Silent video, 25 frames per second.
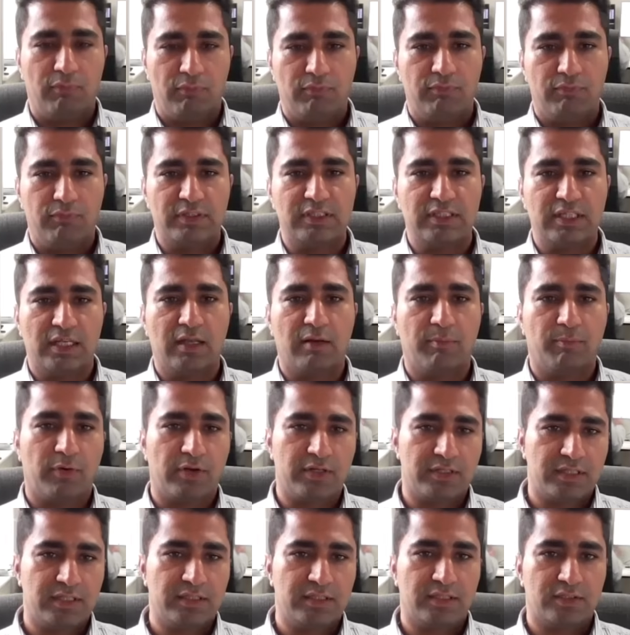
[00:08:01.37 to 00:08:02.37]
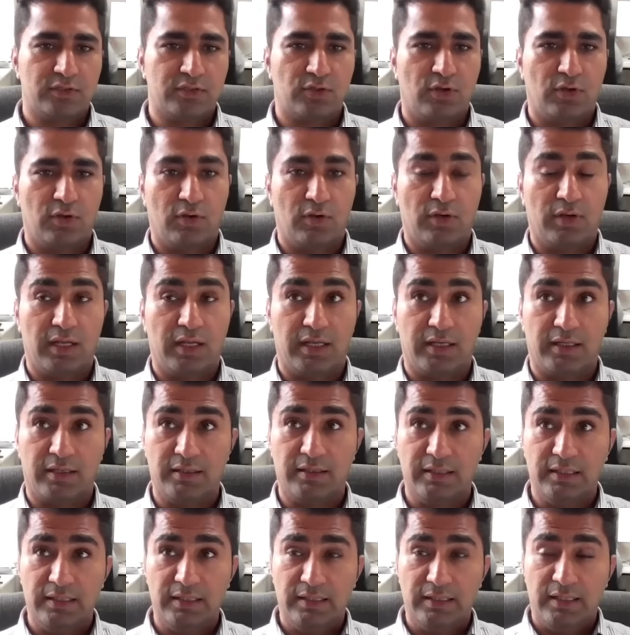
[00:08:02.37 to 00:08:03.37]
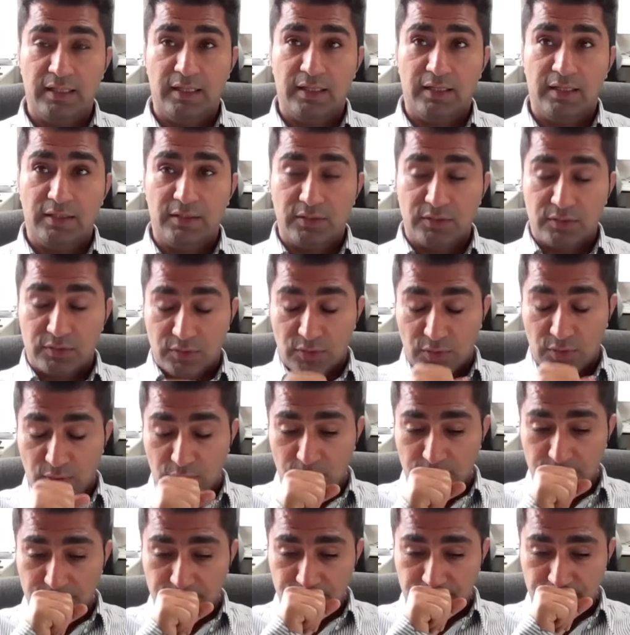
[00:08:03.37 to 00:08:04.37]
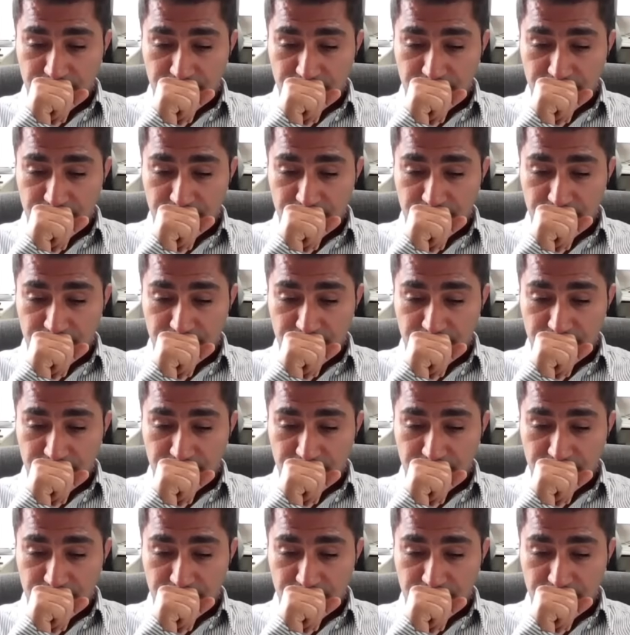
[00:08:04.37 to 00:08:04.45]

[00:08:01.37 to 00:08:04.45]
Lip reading: physical presence. It's all online. So